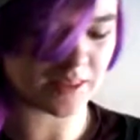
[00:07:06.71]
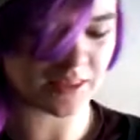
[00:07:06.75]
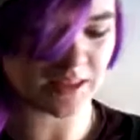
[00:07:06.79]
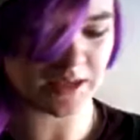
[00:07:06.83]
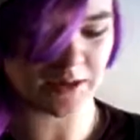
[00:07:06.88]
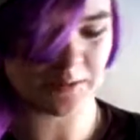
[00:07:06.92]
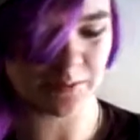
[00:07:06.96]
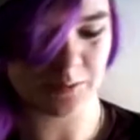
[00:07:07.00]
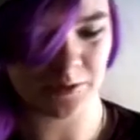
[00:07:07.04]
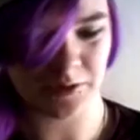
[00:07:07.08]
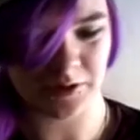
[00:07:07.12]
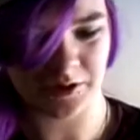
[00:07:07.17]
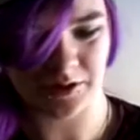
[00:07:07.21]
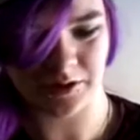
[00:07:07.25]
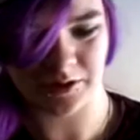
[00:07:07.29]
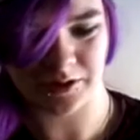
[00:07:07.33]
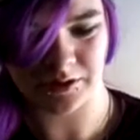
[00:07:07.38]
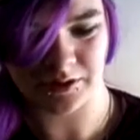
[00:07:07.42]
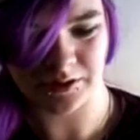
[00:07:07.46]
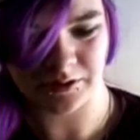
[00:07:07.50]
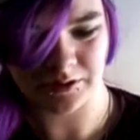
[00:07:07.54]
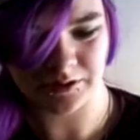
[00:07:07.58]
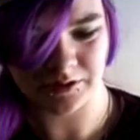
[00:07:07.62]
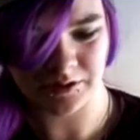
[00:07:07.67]
They
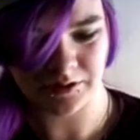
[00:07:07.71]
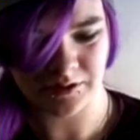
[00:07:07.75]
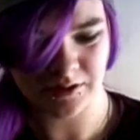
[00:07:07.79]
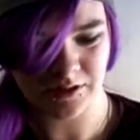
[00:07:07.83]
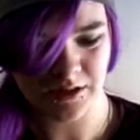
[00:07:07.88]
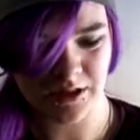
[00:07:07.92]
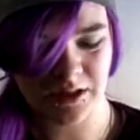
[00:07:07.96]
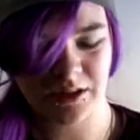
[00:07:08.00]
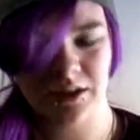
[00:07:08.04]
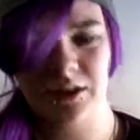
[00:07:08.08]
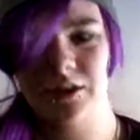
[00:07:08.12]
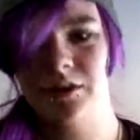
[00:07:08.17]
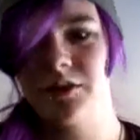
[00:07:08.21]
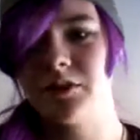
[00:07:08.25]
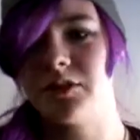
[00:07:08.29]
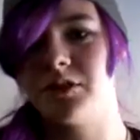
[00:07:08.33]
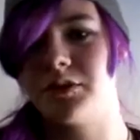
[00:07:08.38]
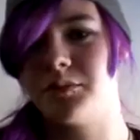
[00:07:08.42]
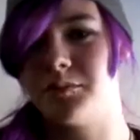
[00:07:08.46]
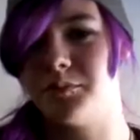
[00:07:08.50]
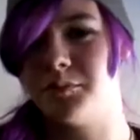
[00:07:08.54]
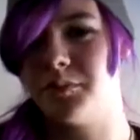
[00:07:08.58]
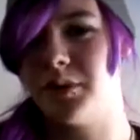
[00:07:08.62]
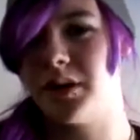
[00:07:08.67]
were like you know
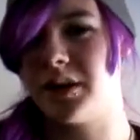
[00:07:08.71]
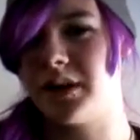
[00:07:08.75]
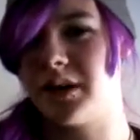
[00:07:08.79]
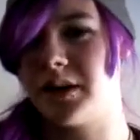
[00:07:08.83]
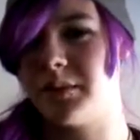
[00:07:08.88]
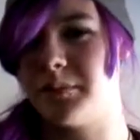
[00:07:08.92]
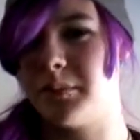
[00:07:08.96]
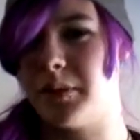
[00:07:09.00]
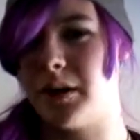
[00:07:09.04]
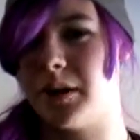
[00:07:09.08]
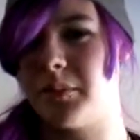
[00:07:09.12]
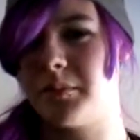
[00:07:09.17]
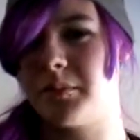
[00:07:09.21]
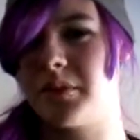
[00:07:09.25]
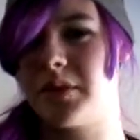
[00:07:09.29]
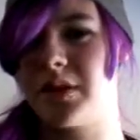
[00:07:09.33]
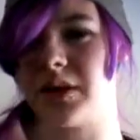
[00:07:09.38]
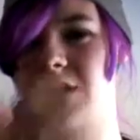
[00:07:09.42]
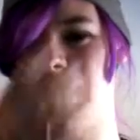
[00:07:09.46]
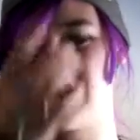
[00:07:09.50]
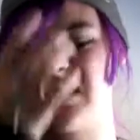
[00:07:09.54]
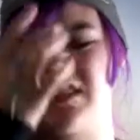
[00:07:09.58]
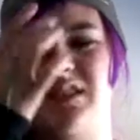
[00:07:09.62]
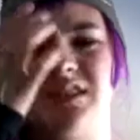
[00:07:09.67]
those bug-eyed bob
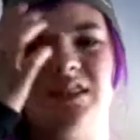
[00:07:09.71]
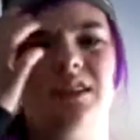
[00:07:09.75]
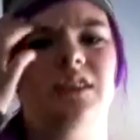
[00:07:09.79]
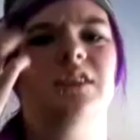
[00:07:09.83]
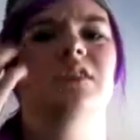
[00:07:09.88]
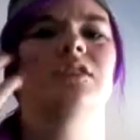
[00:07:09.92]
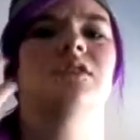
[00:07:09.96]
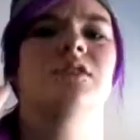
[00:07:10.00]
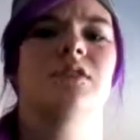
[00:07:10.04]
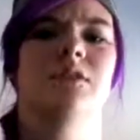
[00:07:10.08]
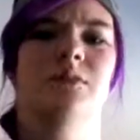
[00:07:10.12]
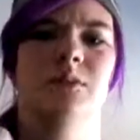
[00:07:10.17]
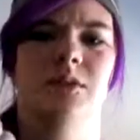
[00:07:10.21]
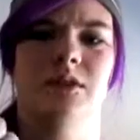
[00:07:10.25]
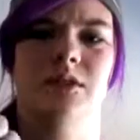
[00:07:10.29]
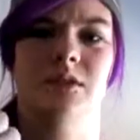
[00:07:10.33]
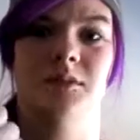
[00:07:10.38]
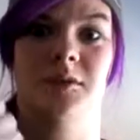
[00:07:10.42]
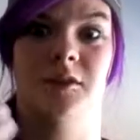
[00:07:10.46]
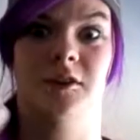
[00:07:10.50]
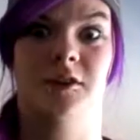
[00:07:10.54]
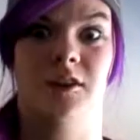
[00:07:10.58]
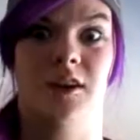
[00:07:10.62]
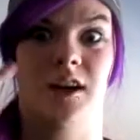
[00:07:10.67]
things like you squeeze
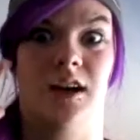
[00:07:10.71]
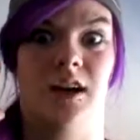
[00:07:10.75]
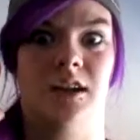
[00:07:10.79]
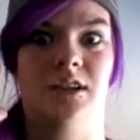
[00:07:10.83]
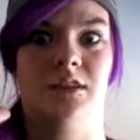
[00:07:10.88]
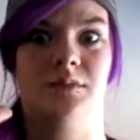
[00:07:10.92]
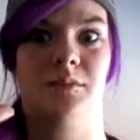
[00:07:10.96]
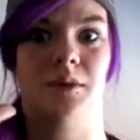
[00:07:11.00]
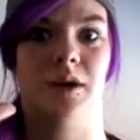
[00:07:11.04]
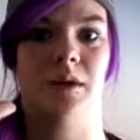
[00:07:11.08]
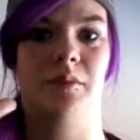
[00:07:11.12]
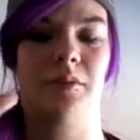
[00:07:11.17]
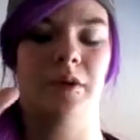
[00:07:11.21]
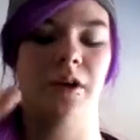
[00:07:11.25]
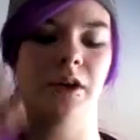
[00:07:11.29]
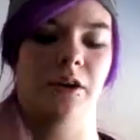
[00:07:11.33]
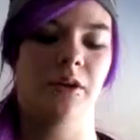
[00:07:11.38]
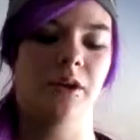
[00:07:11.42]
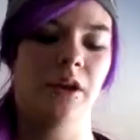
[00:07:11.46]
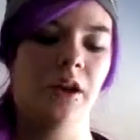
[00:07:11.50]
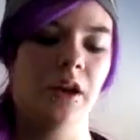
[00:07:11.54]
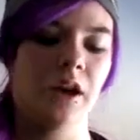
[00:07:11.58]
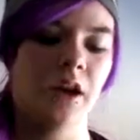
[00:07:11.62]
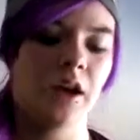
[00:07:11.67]
them and their eyes pop
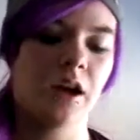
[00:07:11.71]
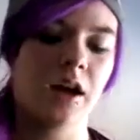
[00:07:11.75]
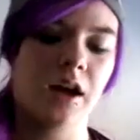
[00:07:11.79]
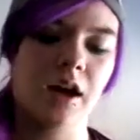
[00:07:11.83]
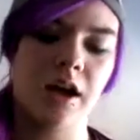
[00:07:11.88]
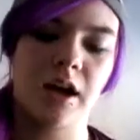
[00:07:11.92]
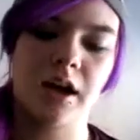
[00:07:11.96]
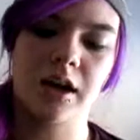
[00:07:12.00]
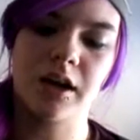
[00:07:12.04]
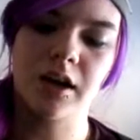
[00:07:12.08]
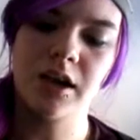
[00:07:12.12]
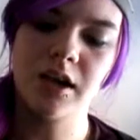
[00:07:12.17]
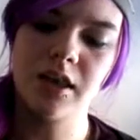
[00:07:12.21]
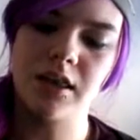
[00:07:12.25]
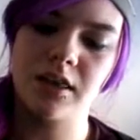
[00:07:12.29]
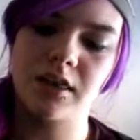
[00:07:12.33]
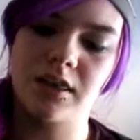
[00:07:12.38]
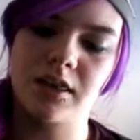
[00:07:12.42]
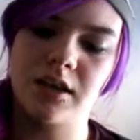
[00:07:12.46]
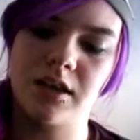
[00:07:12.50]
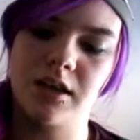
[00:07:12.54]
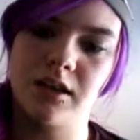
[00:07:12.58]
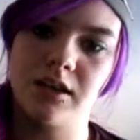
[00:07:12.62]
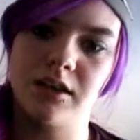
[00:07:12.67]
out i got
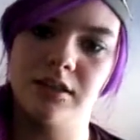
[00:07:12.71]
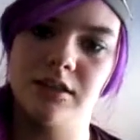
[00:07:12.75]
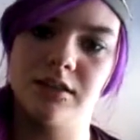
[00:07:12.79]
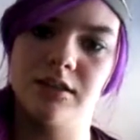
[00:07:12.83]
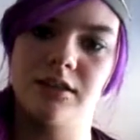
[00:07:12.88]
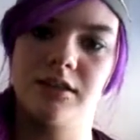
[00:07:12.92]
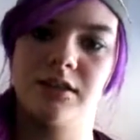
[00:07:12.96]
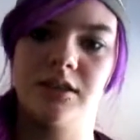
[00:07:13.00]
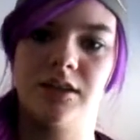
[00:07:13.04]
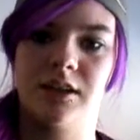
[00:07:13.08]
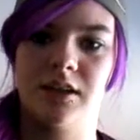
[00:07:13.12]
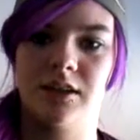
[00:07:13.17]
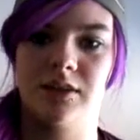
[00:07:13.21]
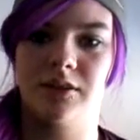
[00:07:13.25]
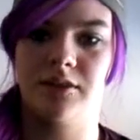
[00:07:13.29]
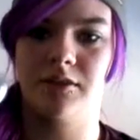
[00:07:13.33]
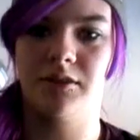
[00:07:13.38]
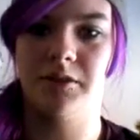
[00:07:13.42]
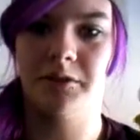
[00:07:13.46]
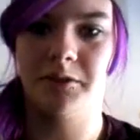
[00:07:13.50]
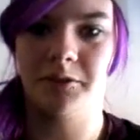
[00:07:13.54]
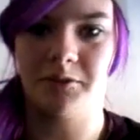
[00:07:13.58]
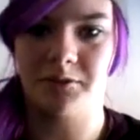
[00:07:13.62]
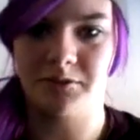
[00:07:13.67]
these and they're
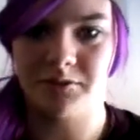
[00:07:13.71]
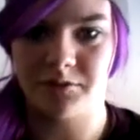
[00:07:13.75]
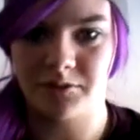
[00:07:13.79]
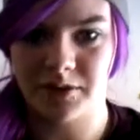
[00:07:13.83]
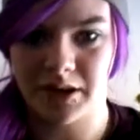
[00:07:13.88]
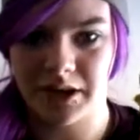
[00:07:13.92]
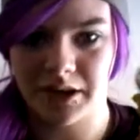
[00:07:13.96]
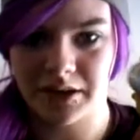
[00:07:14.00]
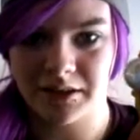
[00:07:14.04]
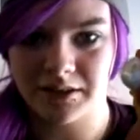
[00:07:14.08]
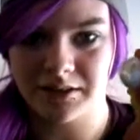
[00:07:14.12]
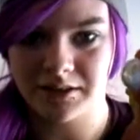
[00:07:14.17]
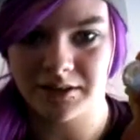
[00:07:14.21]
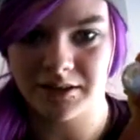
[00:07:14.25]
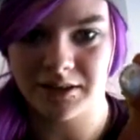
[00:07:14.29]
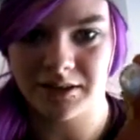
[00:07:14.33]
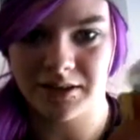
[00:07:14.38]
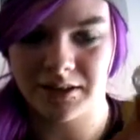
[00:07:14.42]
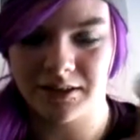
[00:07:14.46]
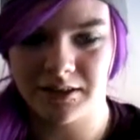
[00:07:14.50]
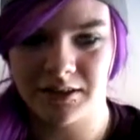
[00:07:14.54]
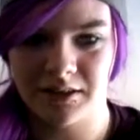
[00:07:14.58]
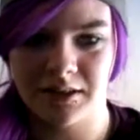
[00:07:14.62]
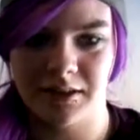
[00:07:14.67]
little dragons
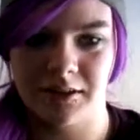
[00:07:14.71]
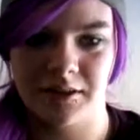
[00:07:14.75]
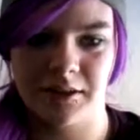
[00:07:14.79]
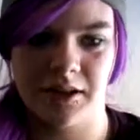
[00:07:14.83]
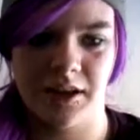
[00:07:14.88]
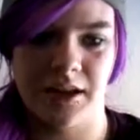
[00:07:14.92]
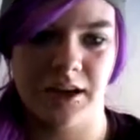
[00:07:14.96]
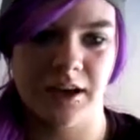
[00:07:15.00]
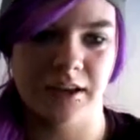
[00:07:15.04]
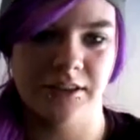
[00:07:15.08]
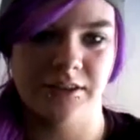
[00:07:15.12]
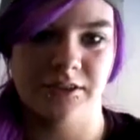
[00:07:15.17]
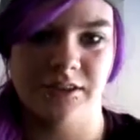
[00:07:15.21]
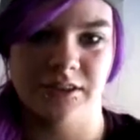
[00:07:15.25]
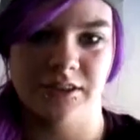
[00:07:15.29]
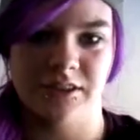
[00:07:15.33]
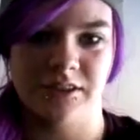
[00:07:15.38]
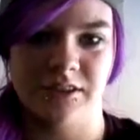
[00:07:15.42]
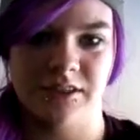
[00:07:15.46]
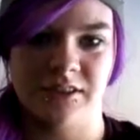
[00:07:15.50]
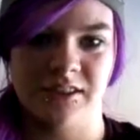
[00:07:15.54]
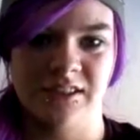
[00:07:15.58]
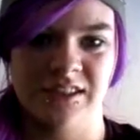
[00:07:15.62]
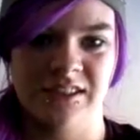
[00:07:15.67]
and then their eyes
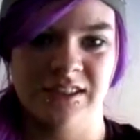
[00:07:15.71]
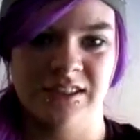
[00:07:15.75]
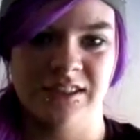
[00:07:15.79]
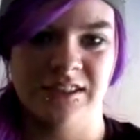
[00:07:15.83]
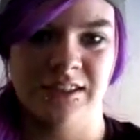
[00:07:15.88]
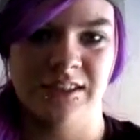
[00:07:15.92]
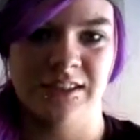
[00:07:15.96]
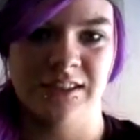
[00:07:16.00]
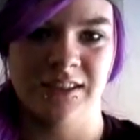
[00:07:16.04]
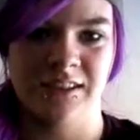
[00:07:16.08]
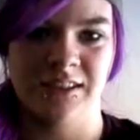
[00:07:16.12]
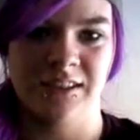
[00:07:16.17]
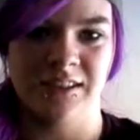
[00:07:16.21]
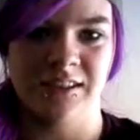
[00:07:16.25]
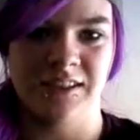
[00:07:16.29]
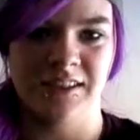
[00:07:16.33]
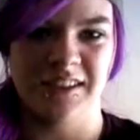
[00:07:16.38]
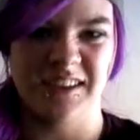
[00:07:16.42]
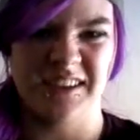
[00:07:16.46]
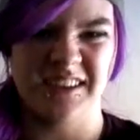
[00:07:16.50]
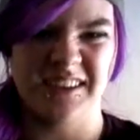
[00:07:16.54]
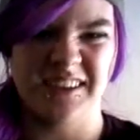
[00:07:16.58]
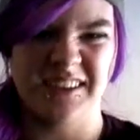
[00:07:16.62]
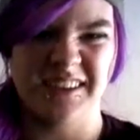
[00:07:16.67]
just
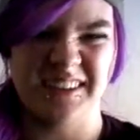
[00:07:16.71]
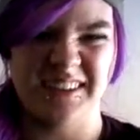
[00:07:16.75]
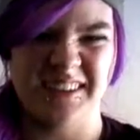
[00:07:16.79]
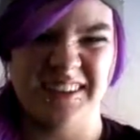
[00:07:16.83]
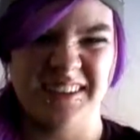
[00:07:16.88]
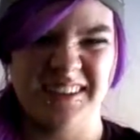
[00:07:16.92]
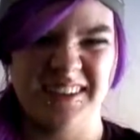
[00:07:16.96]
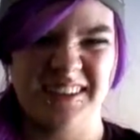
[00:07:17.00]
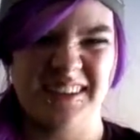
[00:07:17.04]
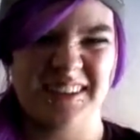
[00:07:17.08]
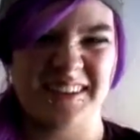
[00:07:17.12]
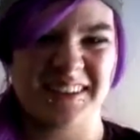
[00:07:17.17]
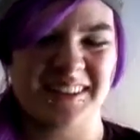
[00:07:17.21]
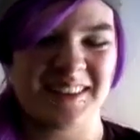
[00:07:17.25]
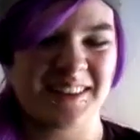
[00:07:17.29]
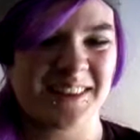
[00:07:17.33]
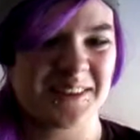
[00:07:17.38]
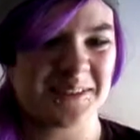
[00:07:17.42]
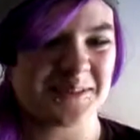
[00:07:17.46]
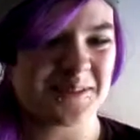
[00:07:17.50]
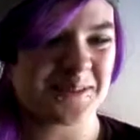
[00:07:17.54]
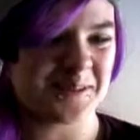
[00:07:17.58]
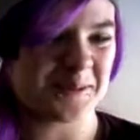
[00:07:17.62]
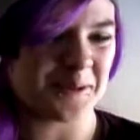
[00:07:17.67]
oh i
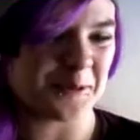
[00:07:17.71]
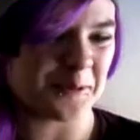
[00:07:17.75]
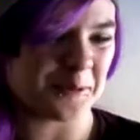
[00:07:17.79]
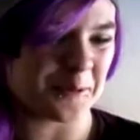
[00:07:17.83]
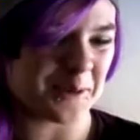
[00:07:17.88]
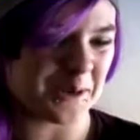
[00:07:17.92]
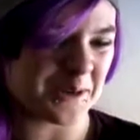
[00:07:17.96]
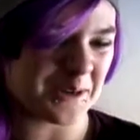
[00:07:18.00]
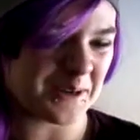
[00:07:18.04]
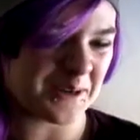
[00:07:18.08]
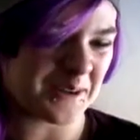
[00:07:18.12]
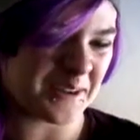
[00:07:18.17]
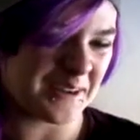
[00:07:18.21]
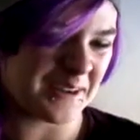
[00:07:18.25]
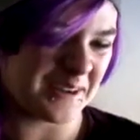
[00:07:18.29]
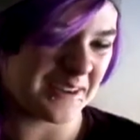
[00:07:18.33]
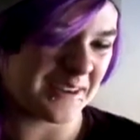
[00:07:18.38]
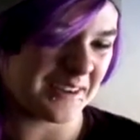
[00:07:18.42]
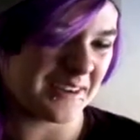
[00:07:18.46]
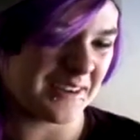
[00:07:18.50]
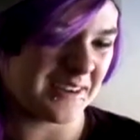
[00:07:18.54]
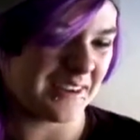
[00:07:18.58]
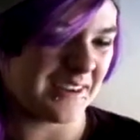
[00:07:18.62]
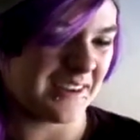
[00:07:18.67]
thought that was so weird
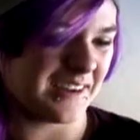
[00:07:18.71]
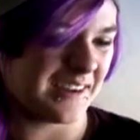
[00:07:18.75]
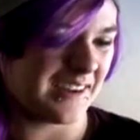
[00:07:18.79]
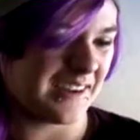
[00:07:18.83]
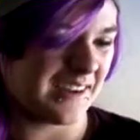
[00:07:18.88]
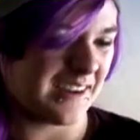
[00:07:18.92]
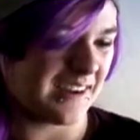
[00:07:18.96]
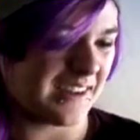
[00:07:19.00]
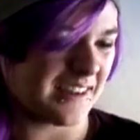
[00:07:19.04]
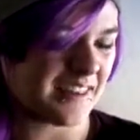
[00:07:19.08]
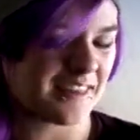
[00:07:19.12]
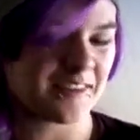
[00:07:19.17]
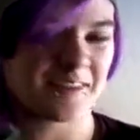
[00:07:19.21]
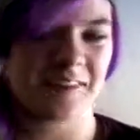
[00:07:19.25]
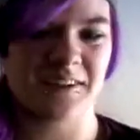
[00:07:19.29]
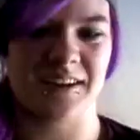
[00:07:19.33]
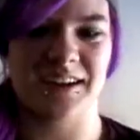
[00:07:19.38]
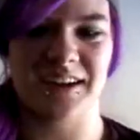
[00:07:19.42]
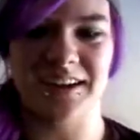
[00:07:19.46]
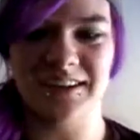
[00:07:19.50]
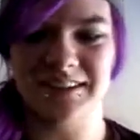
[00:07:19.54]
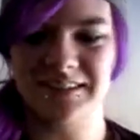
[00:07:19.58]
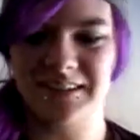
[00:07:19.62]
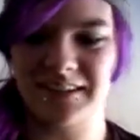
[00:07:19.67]
and then their
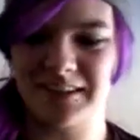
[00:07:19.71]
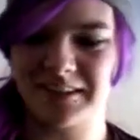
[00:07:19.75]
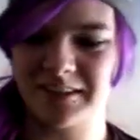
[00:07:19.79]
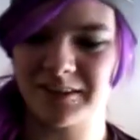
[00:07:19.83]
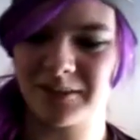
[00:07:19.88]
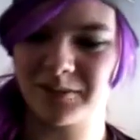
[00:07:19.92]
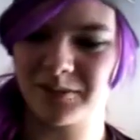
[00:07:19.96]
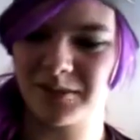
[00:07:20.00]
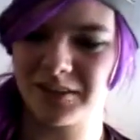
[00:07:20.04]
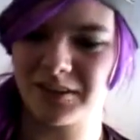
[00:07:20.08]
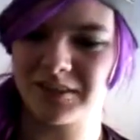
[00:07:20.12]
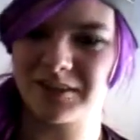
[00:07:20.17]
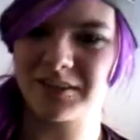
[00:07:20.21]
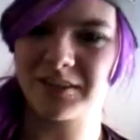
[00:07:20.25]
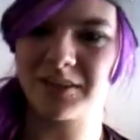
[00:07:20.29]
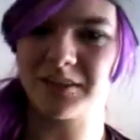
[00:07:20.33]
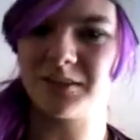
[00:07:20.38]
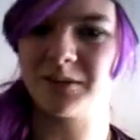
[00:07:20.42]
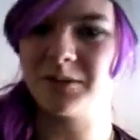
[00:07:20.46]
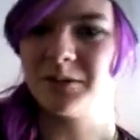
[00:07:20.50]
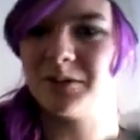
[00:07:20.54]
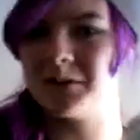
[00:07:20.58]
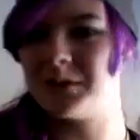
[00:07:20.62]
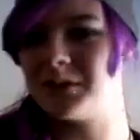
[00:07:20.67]
eyes kind of go all
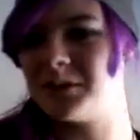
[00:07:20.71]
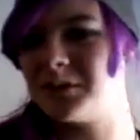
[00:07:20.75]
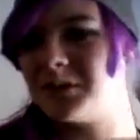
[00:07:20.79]
askew